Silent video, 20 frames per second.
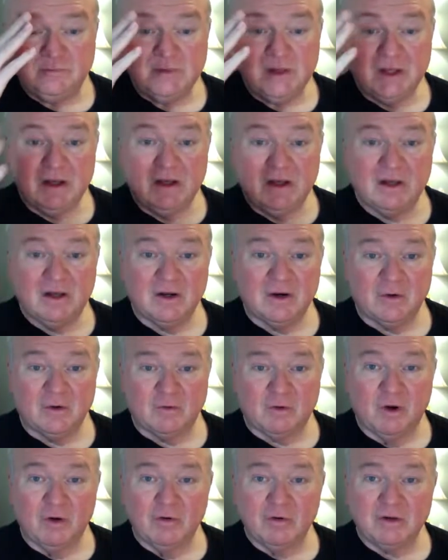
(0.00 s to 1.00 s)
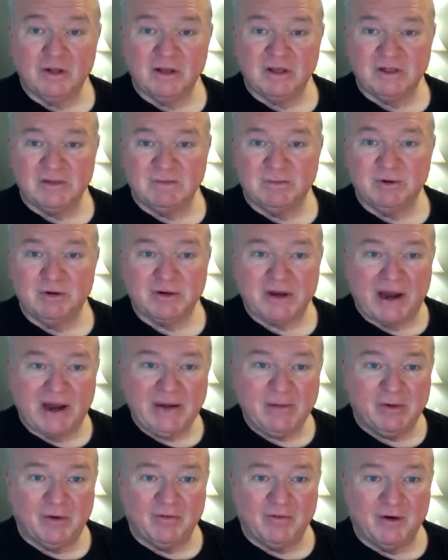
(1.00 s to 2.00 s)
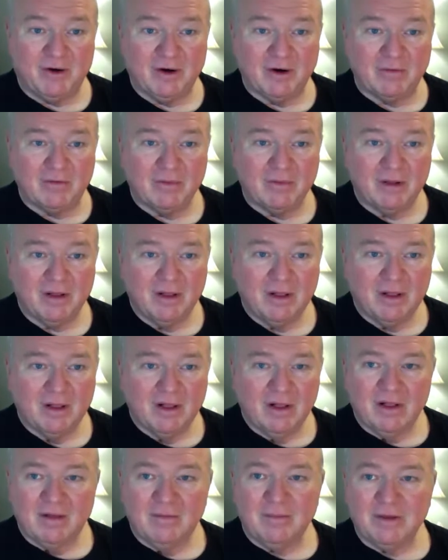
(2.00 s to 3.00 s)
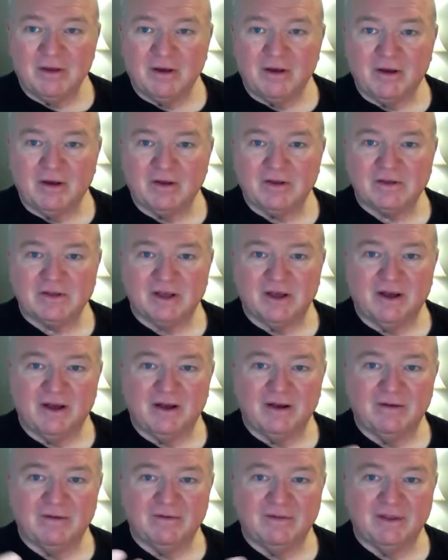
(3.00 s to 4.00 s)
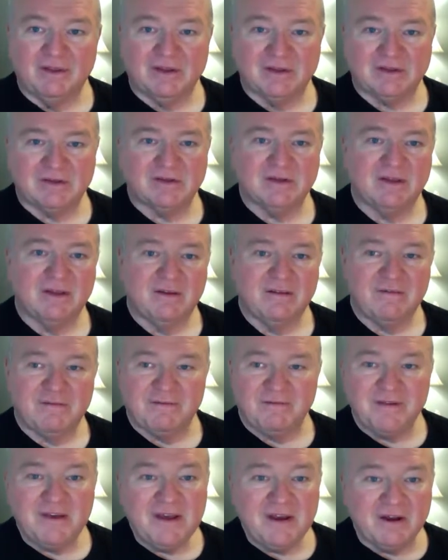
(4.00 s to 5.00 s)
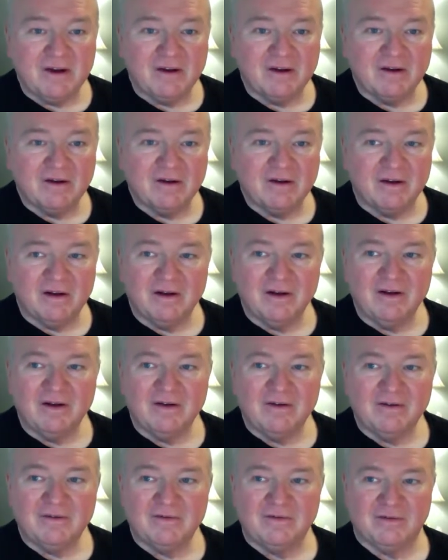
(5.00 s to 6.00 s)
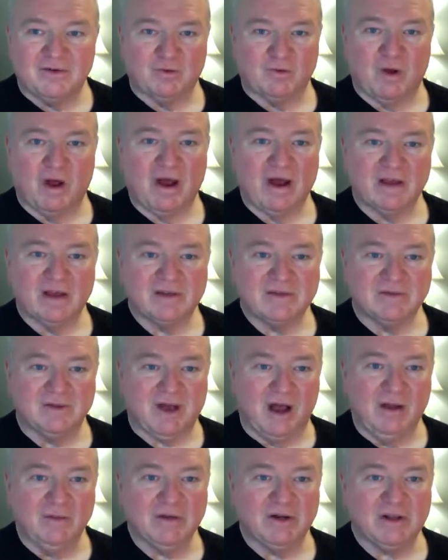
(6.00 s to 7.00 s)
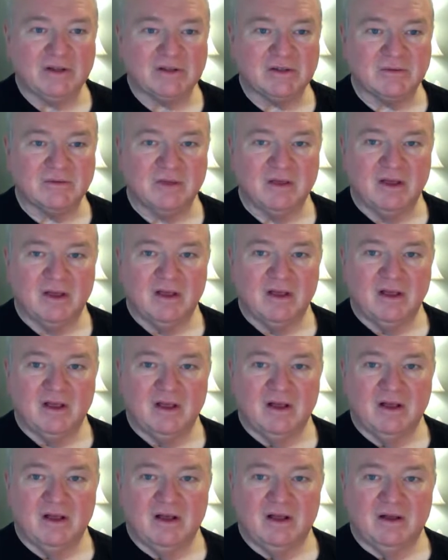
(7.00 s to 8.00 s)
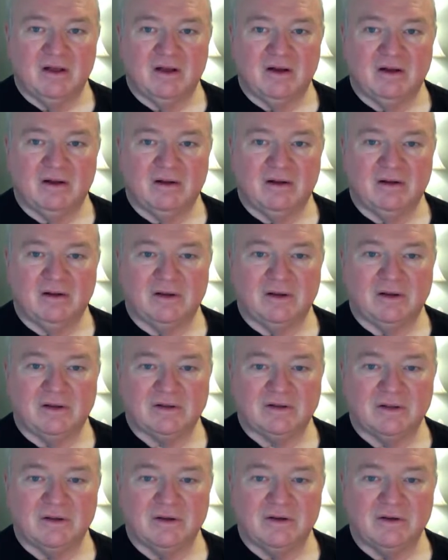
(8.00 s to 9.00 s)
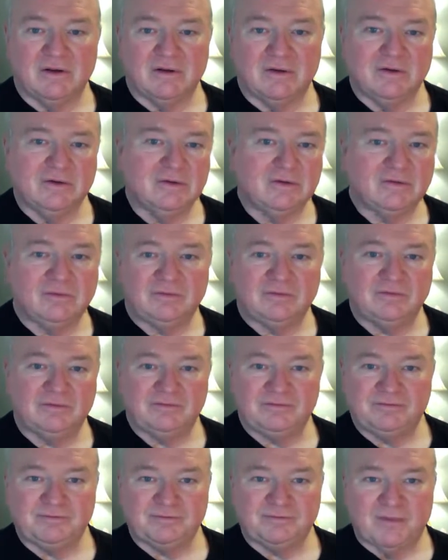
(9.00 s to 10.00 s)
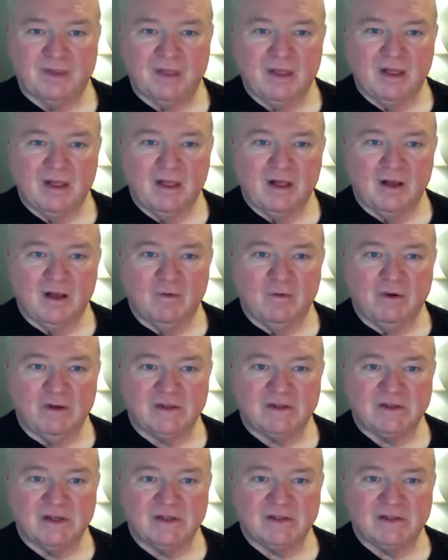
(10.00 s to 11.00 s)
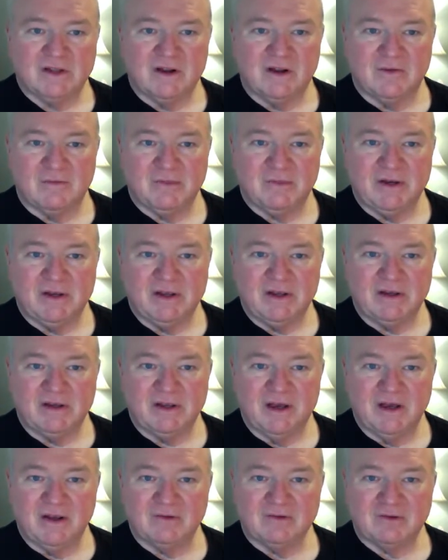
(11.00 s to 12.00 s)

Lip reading: wrote his book Animal Farm, because of this fear of the rise of communism. And so when it says there that many Italians